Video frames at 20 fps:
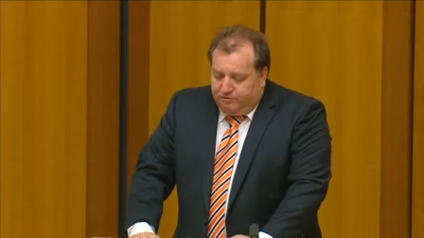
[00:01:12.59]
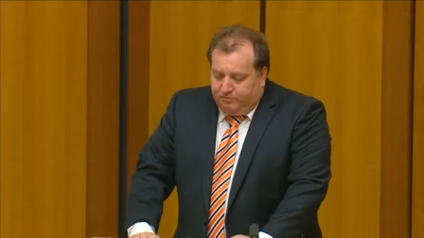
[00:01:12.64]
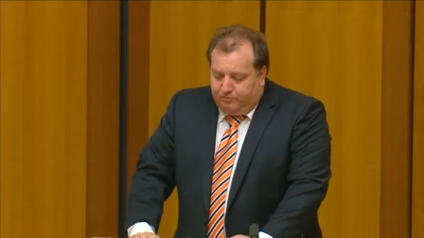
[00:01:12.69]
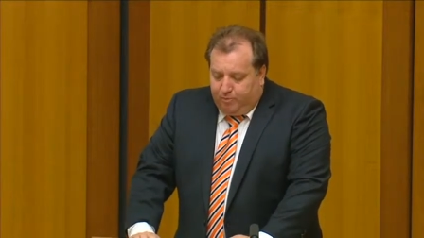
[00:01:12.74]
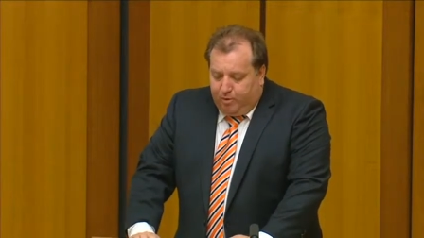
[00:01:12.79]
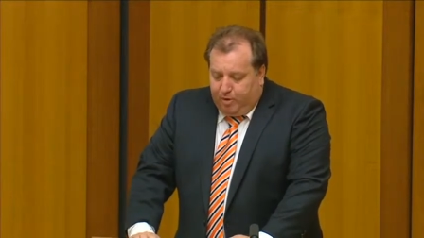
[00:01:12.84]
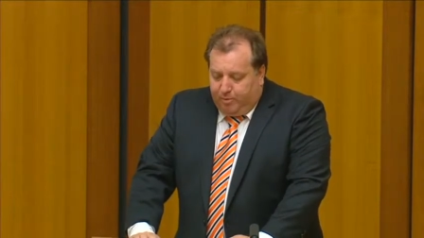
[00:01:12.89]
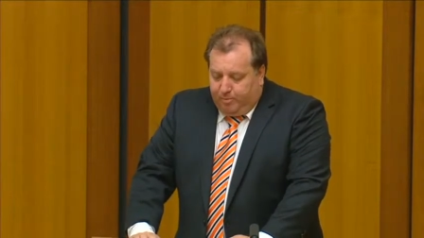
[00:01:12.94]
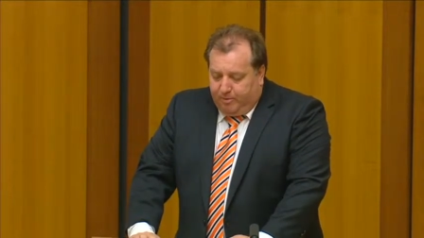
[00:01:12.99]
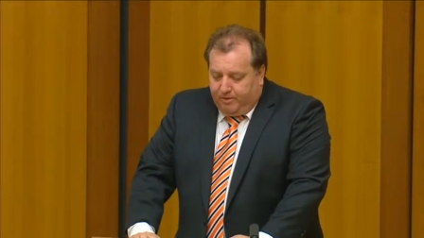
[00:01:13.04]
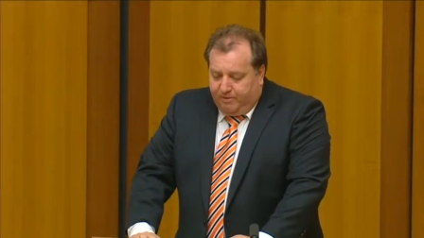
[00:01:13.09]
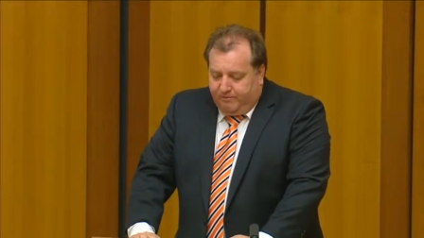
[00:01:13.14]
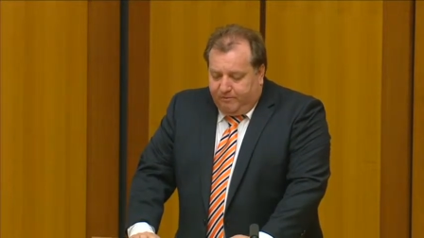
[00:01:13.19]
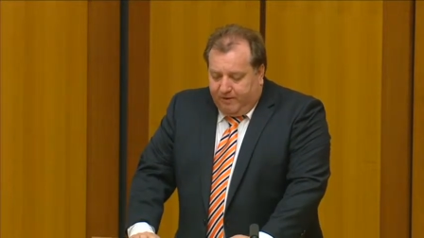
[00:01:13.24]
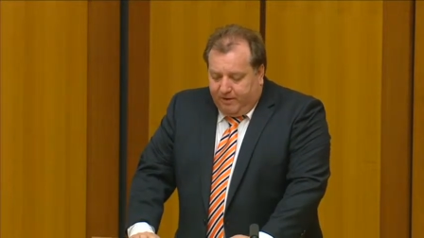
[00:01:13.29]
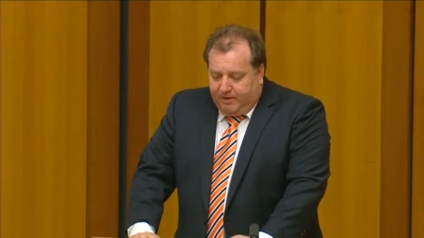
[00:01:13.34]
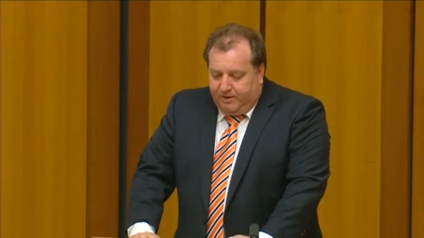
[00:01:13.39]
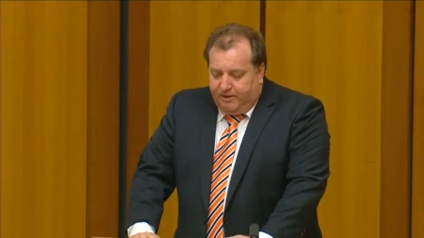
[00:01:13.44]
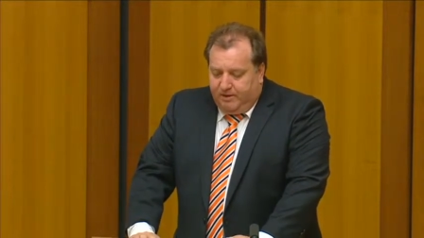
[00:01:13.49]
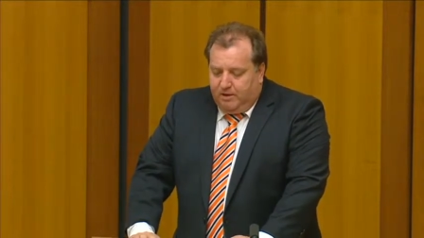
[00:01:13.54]
of properly
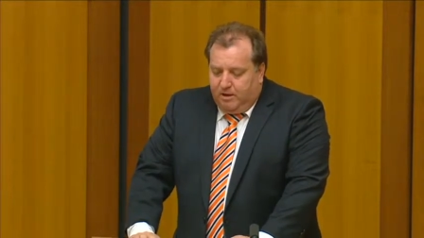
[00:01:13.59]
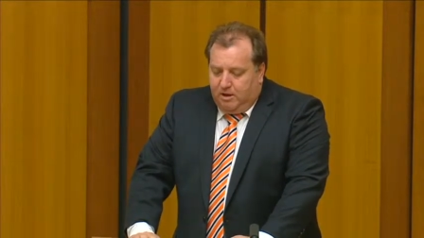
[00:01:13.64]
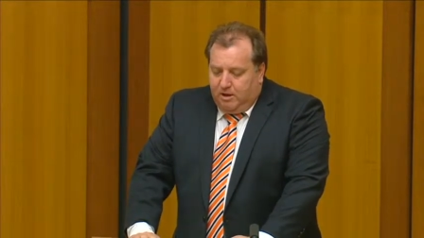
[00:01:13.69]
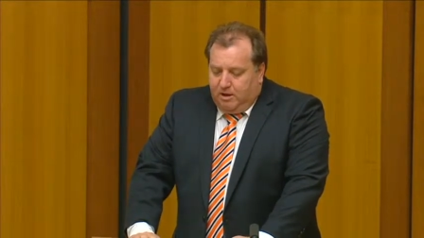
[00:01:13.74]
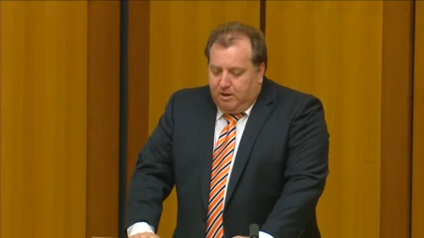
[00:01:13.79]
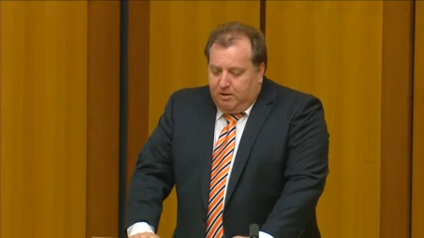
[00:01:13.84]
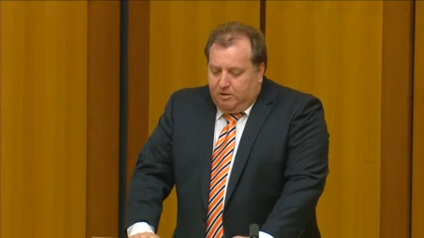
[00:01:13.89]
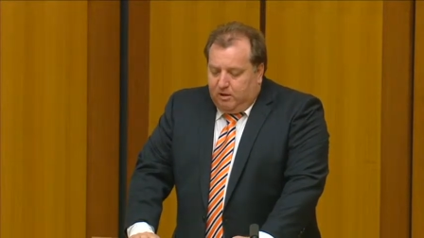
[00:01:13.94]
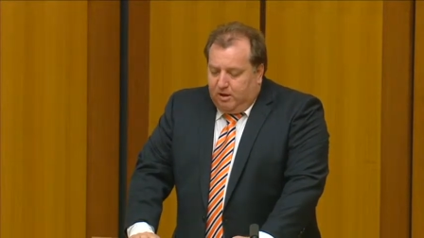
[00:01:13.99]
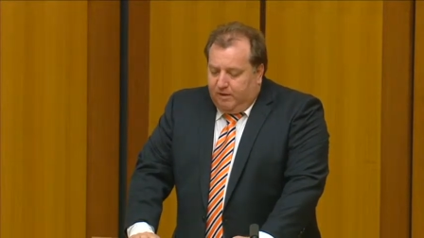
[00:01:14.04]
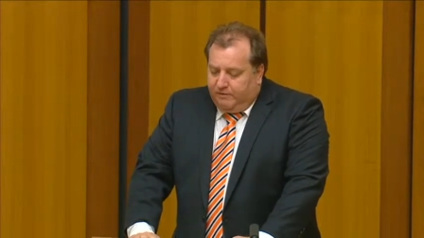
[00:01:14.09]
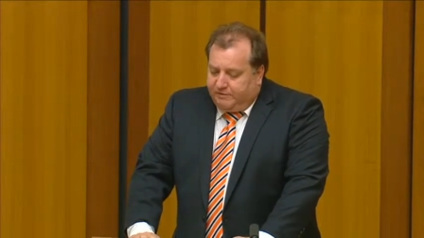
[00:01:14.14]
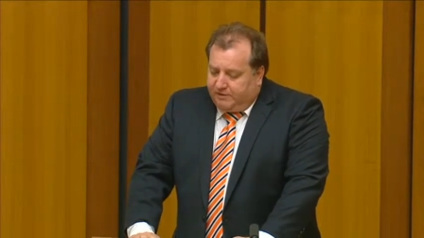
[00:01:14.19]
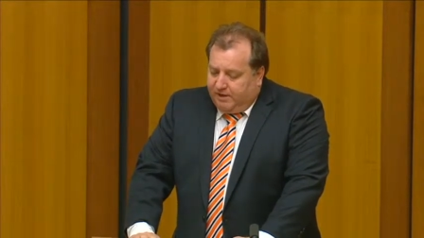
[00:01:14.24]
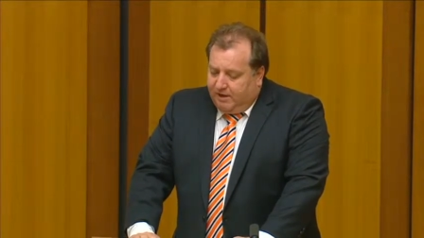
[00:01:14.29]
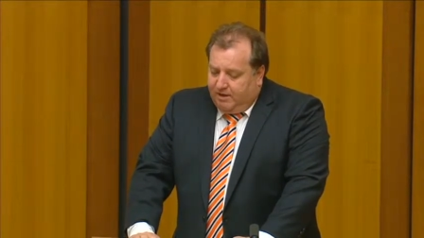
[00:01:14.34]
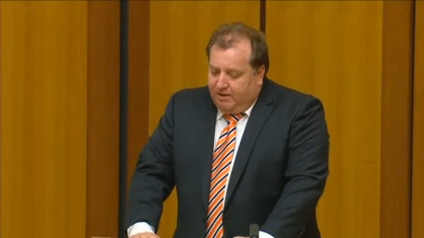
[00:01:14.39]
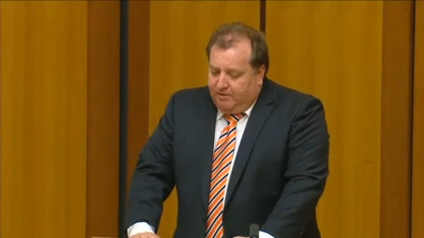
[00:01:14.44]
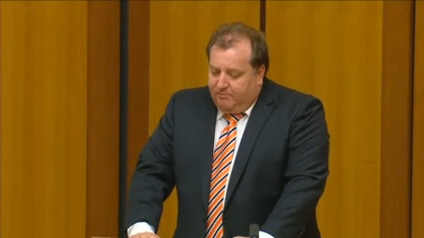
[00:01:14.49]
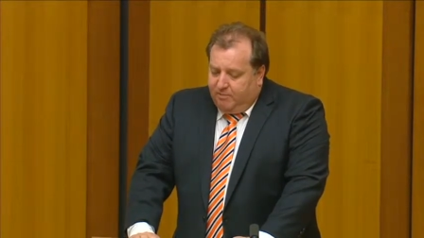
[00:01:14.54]
funding
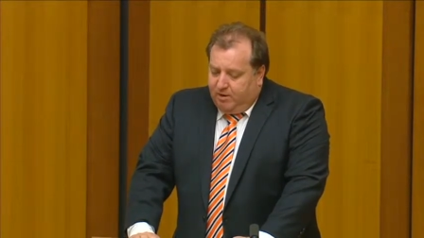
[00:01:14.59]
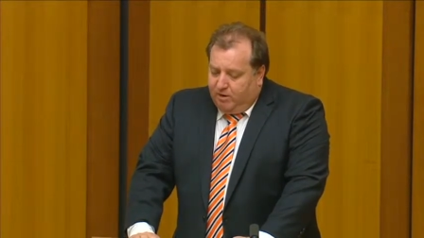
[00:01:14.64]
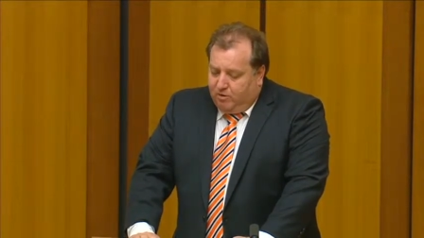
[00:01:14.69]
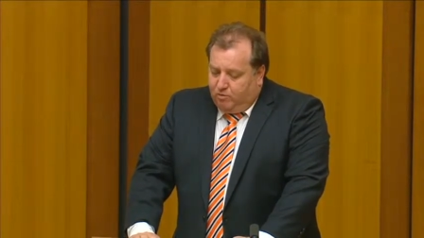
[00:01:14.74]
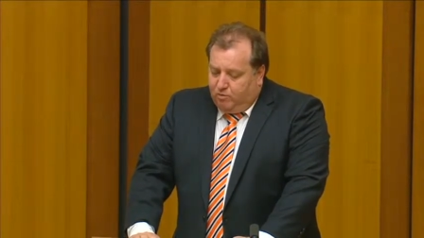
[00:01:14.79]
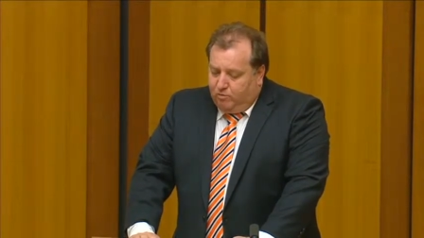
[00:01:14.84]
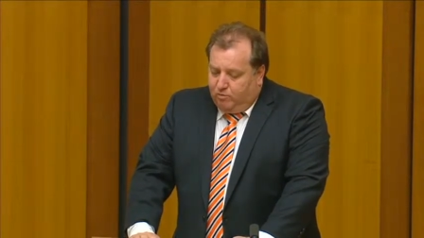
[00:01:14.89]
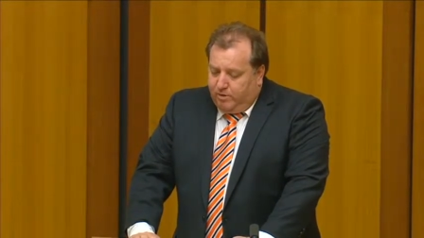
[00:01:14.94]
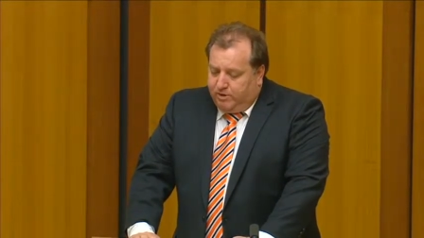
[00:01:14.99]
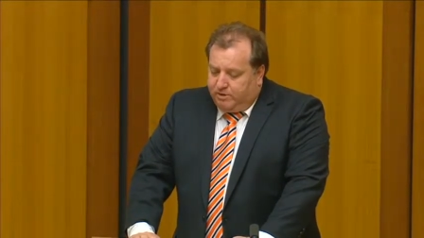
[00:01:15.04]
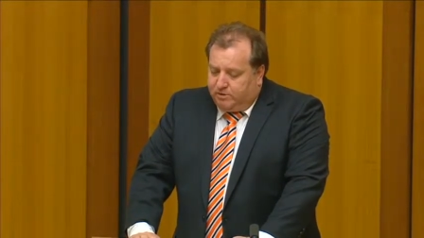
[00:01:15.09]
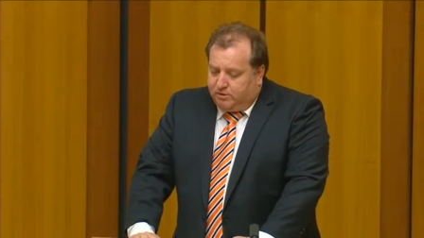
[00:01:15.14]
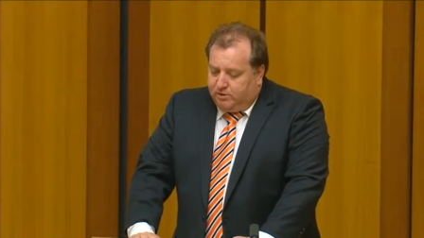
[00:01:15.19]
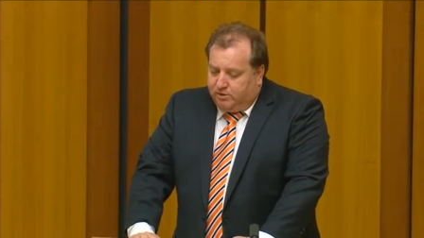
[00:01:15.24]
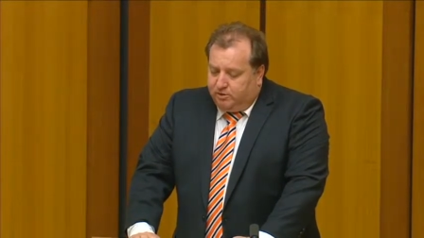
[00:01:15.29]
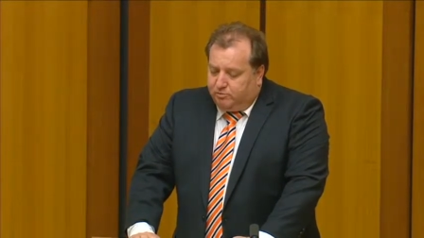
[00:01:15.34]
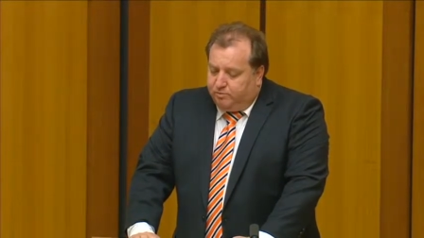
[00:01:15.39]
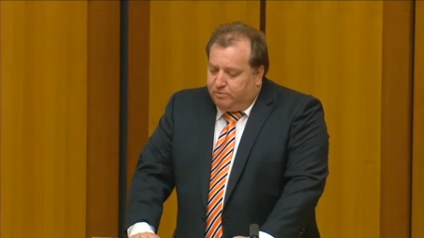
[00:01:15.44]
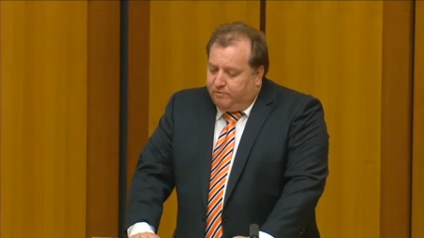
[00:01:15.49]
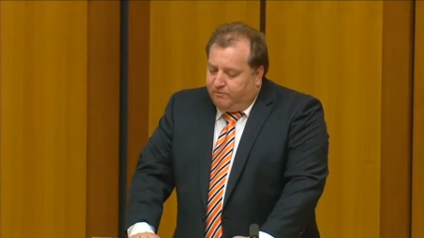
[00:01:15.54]
life-saving medical research.